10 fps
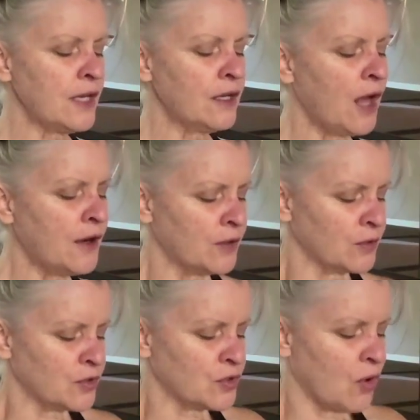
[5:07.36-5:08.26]
And a lot of
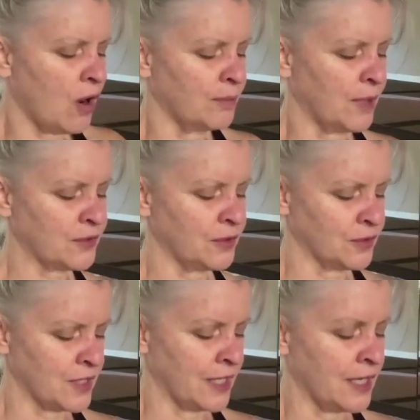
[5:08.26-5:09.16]
those strong
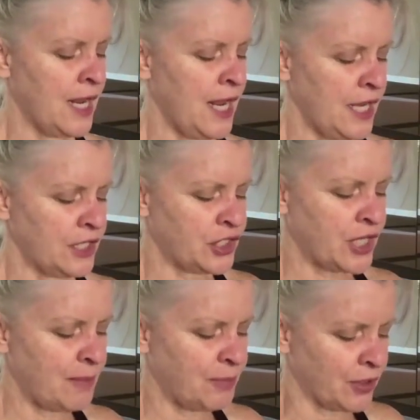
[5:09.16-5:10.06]
muscles that
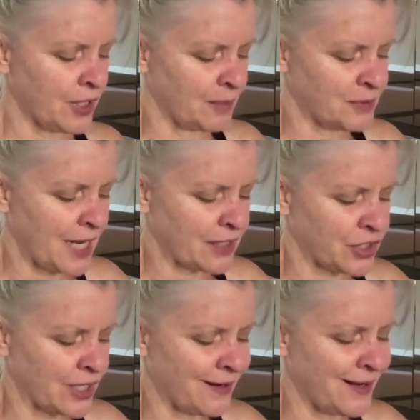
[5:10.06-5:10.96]
shape your hips
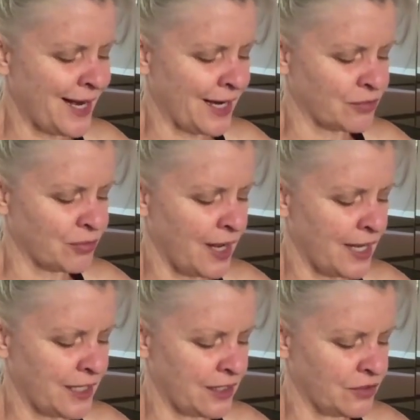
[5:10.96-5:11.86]
actually connect
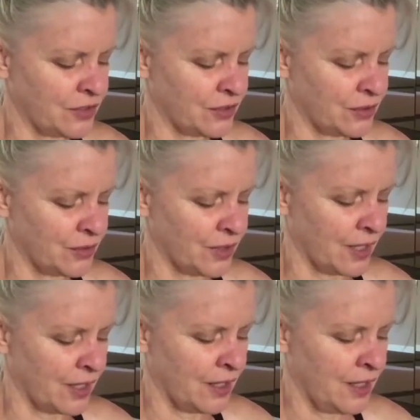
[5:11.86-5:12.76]
right into
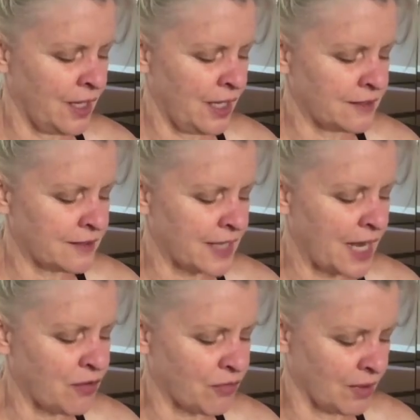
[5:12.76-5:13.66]
the
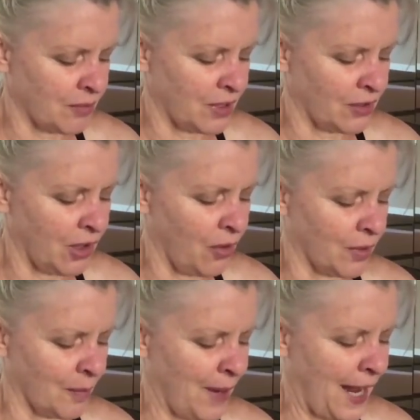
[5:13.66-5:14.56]
sacrum and
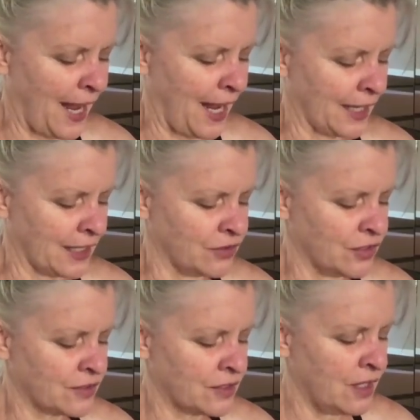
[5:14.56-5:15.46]
lower back, and
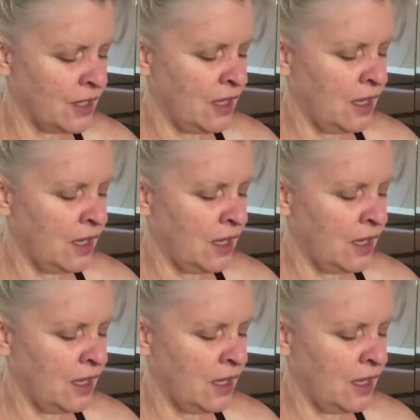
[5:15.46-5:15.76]
just